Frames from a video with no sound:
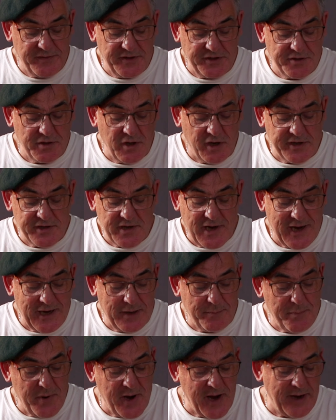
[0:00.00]
if these guys
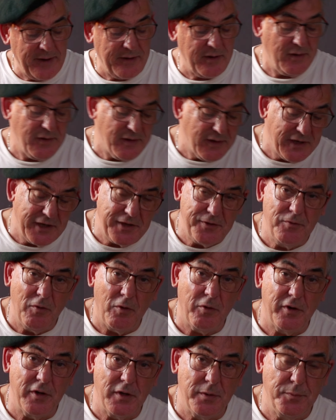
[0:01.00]
hang back, he's
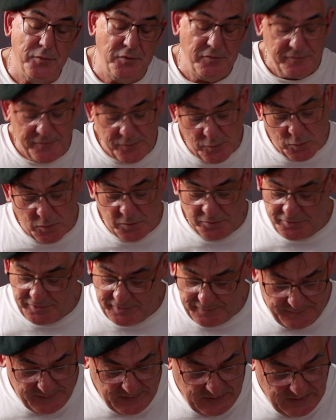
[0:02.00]
not going to move forwards.